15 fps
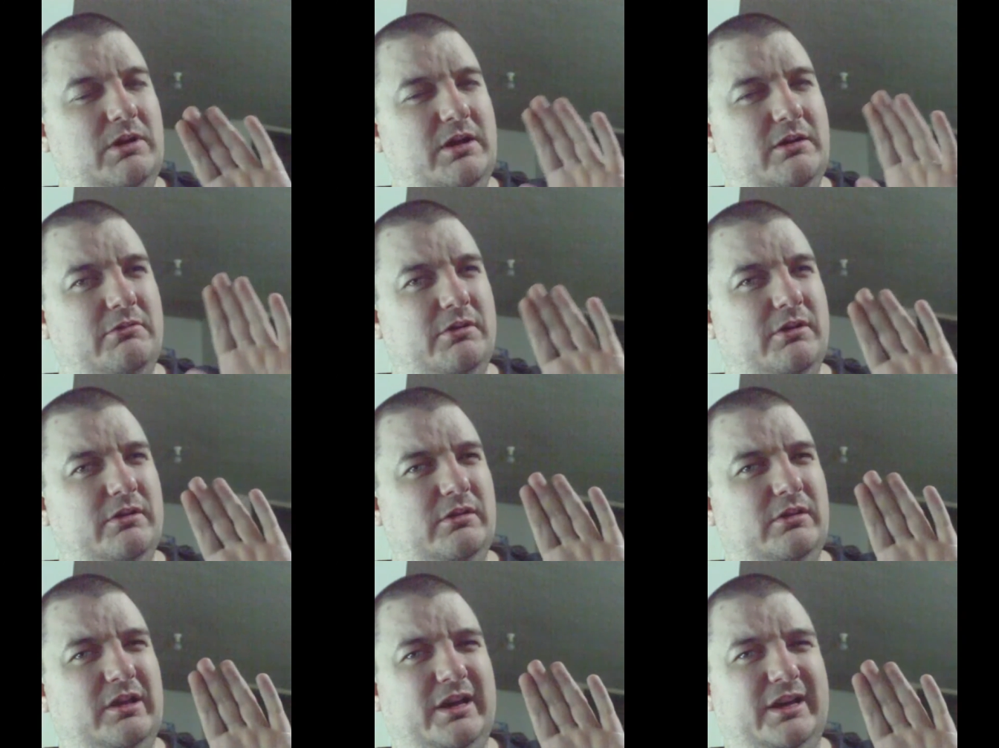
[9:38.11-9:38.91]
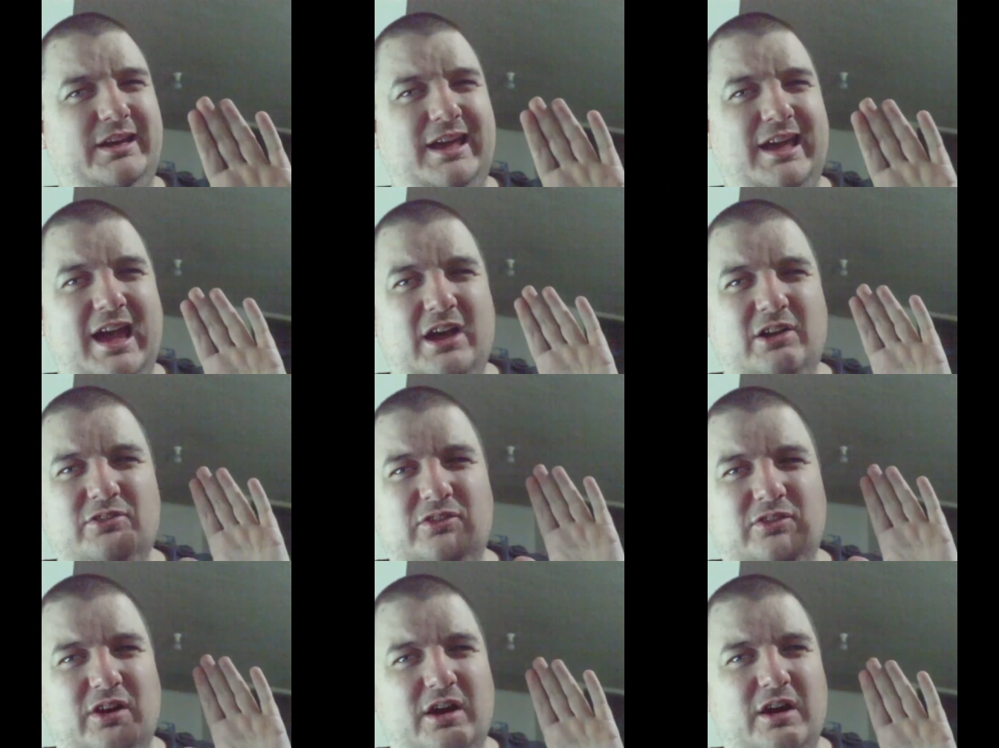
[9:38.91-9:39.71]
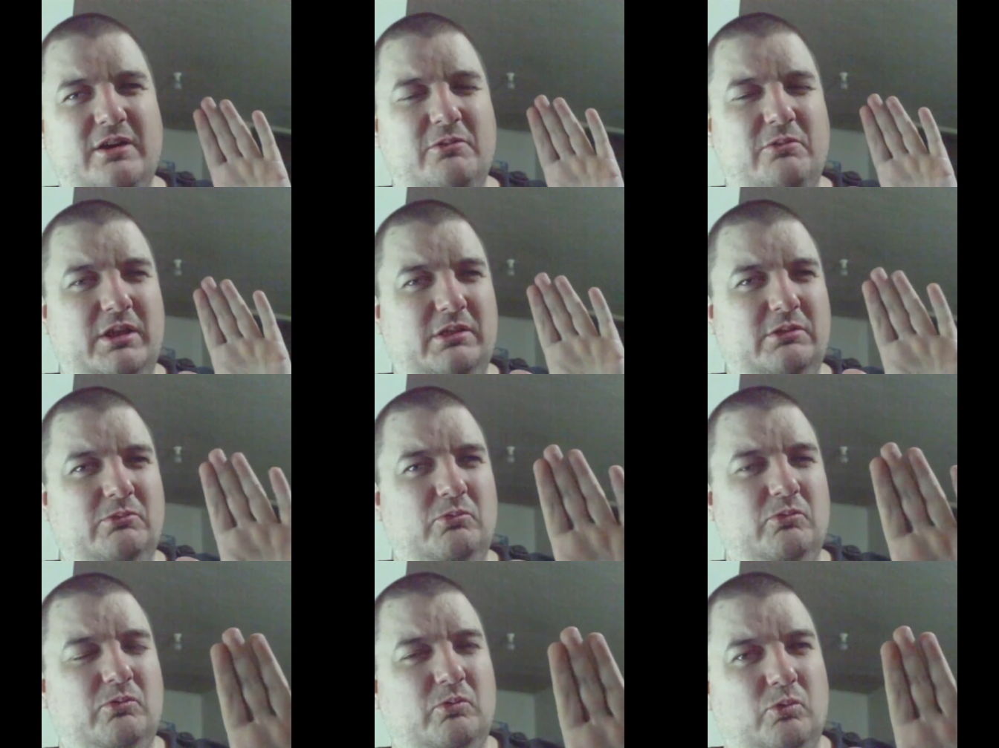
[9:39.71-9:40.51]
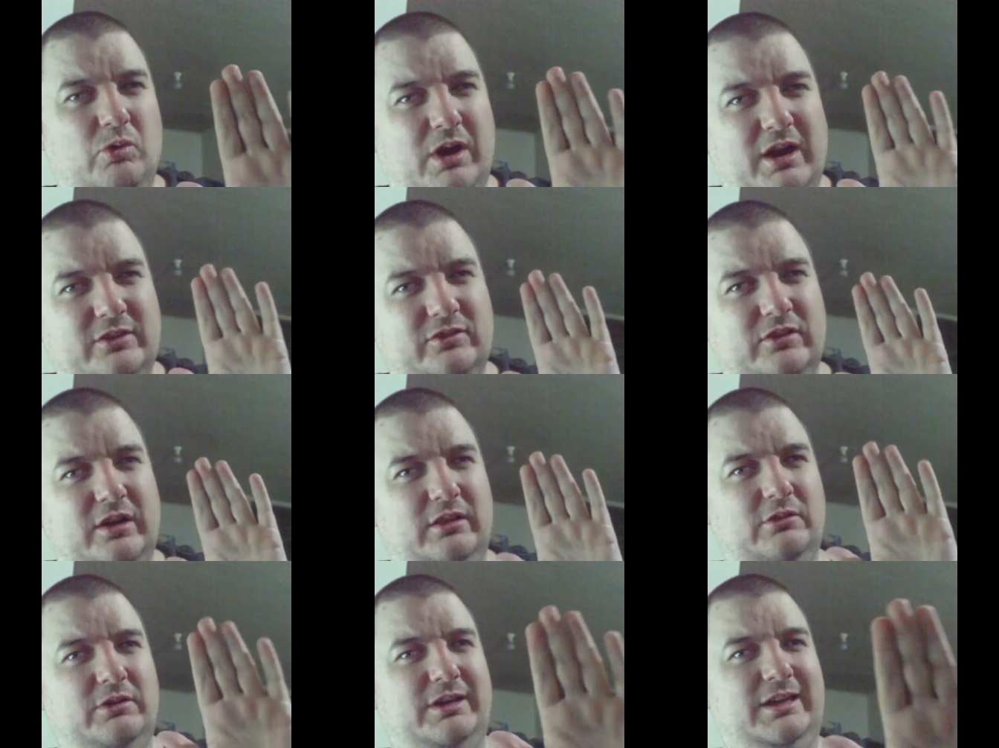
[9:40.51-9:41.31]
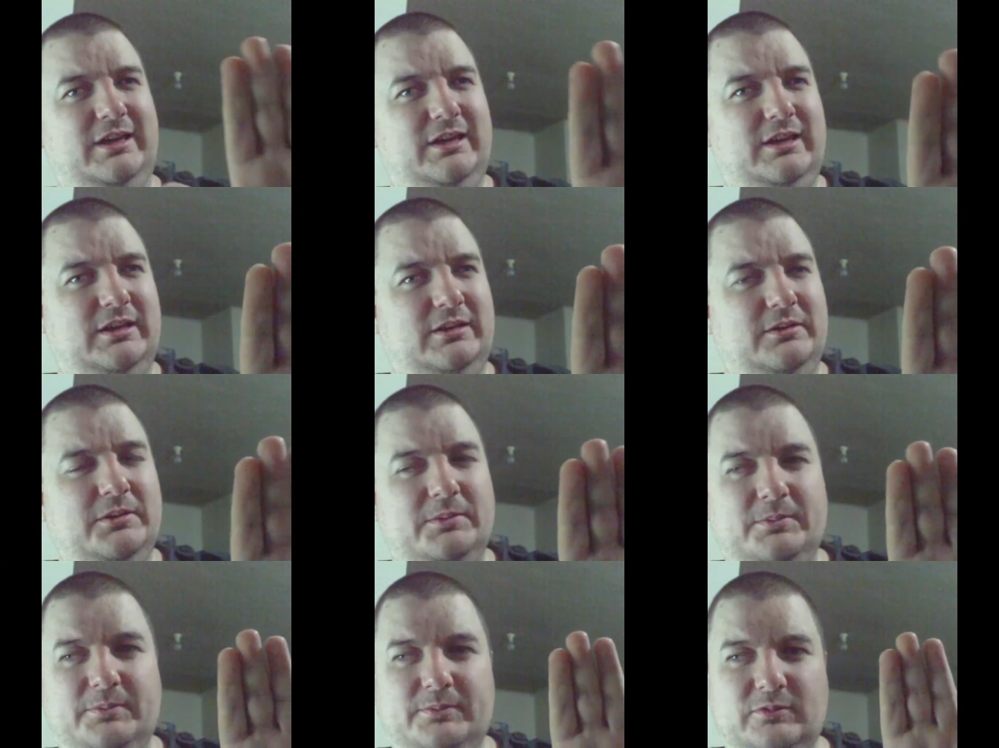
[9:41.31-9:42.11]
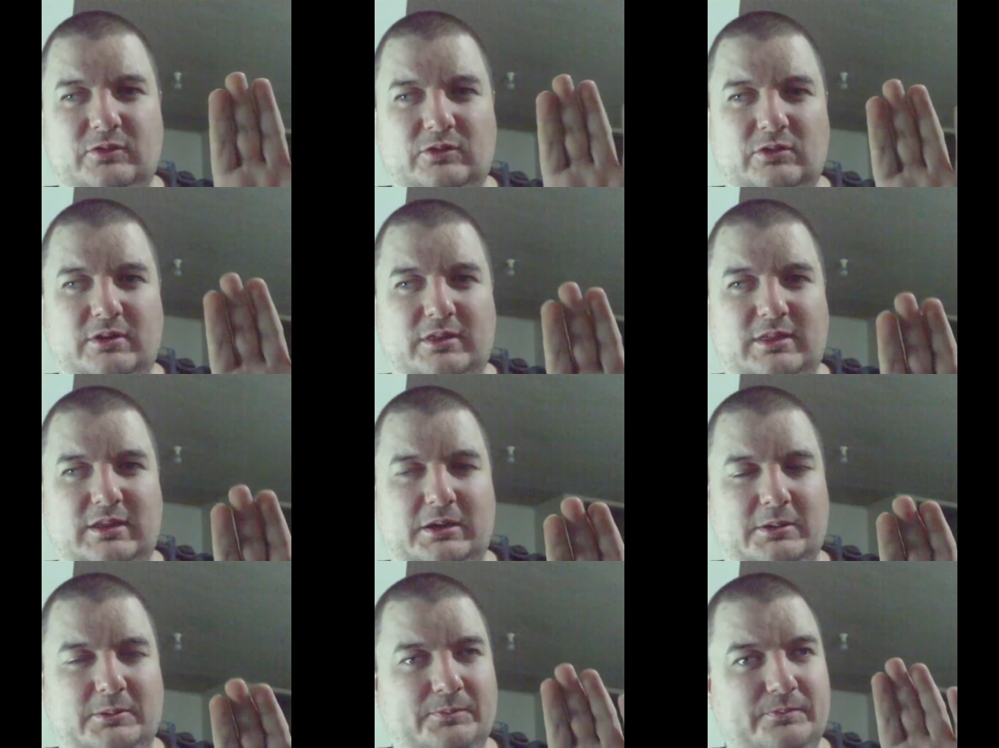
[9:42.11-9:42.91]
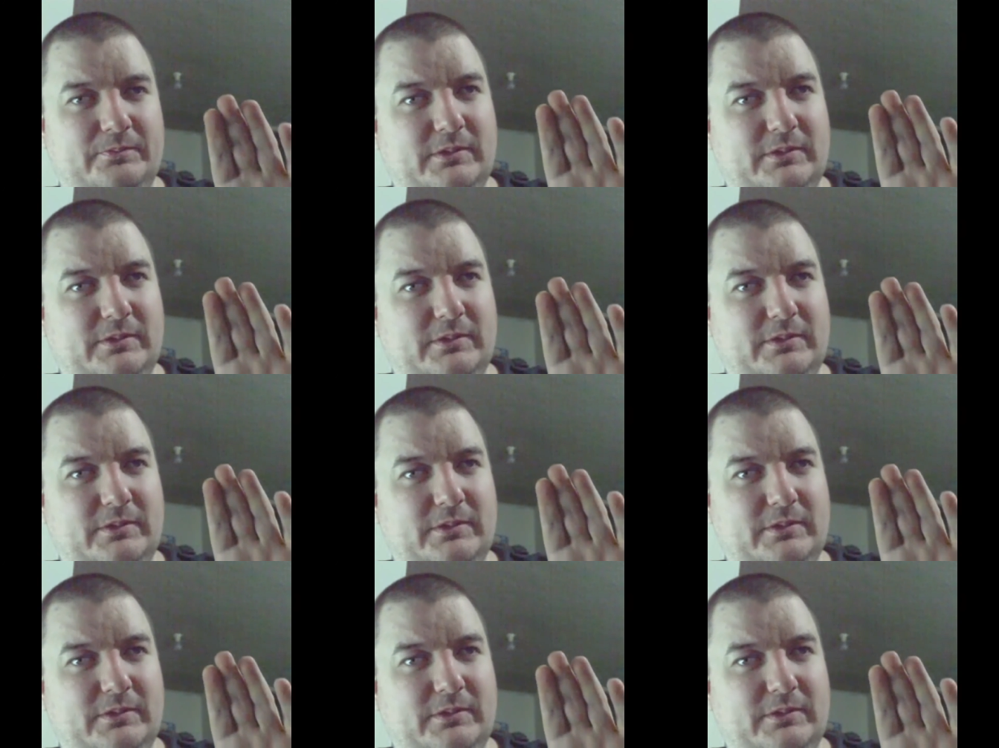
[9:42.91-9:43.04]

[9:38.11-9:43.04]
we're like outside, we're outside looking in, sort of thing.